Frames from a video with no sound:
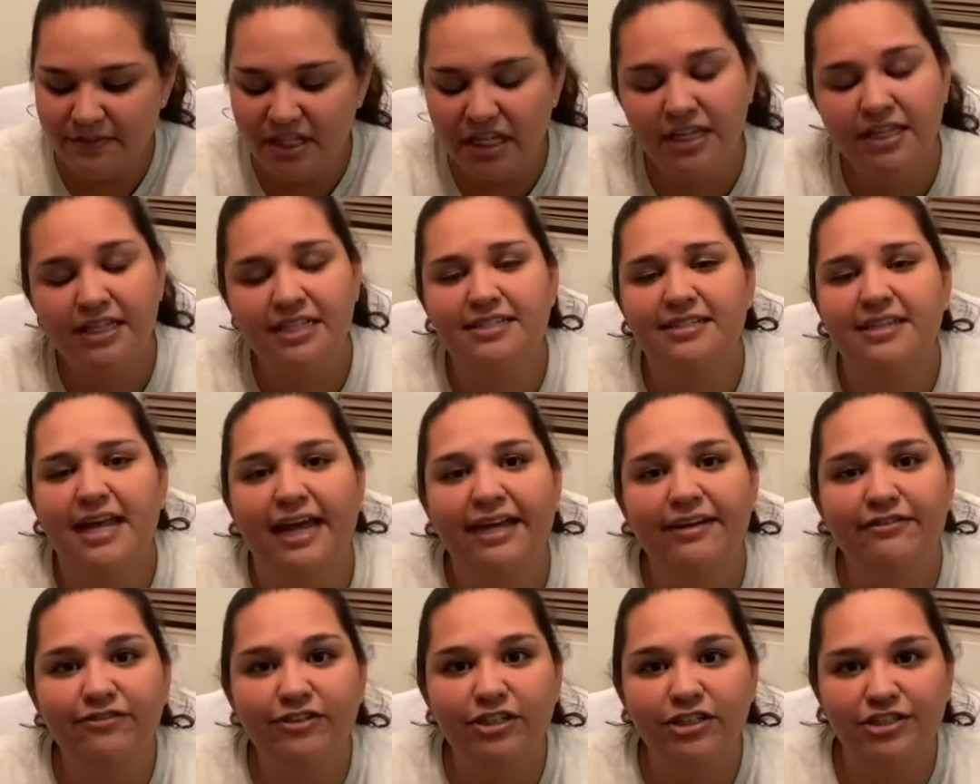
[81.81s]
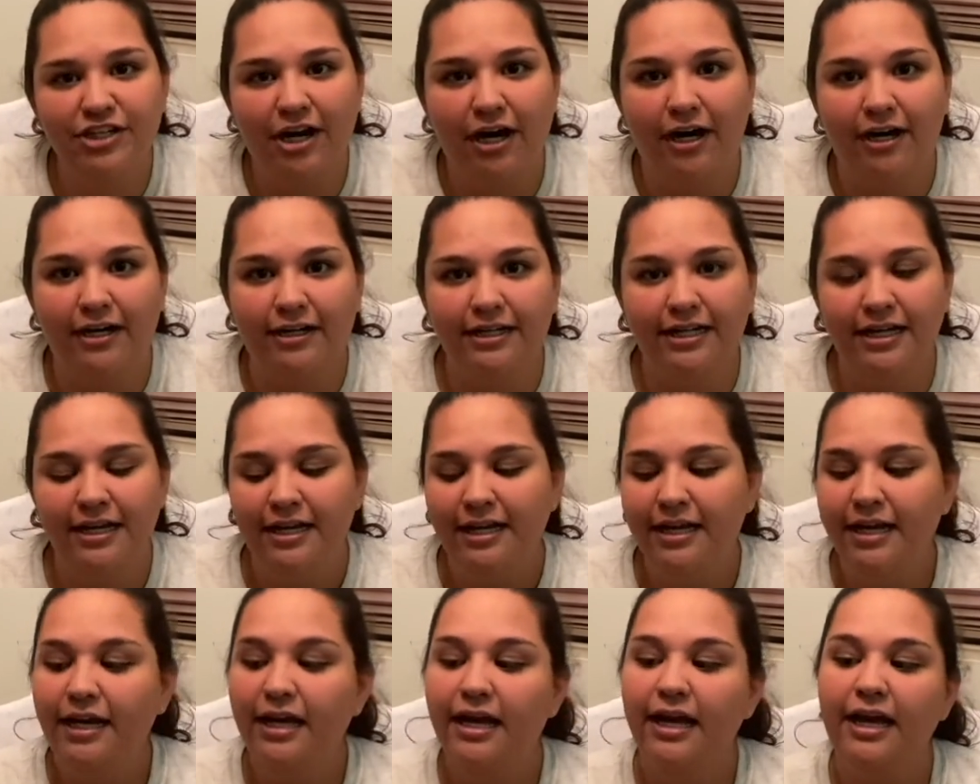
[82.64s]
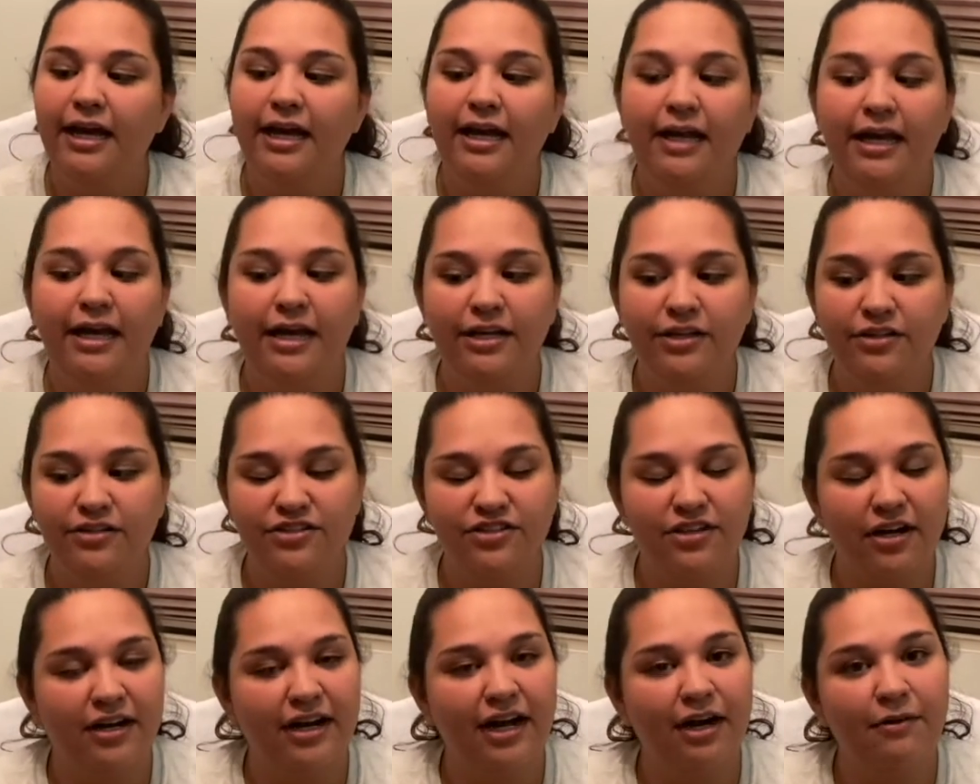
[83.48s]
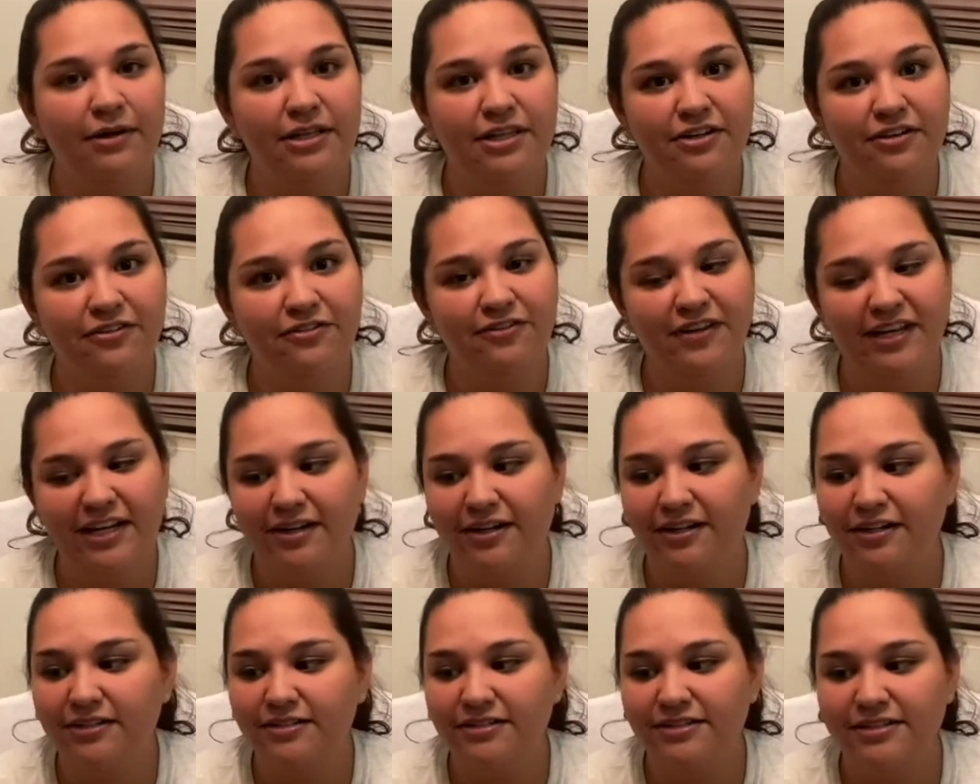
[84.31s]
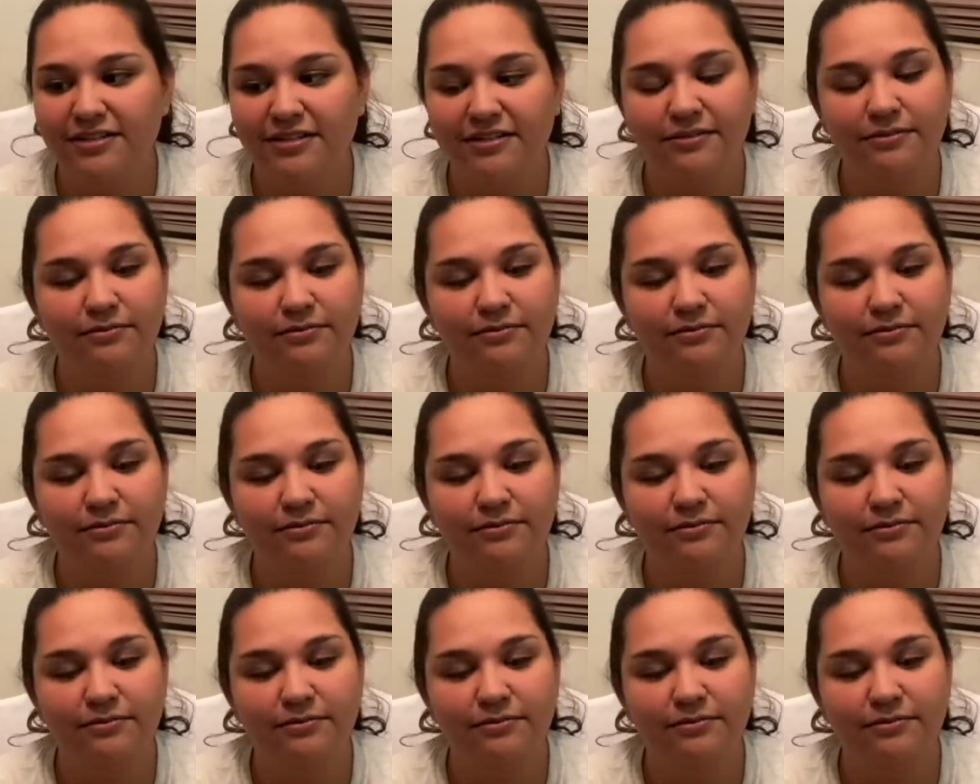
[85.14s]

The sign for dog, you start out with your fingers,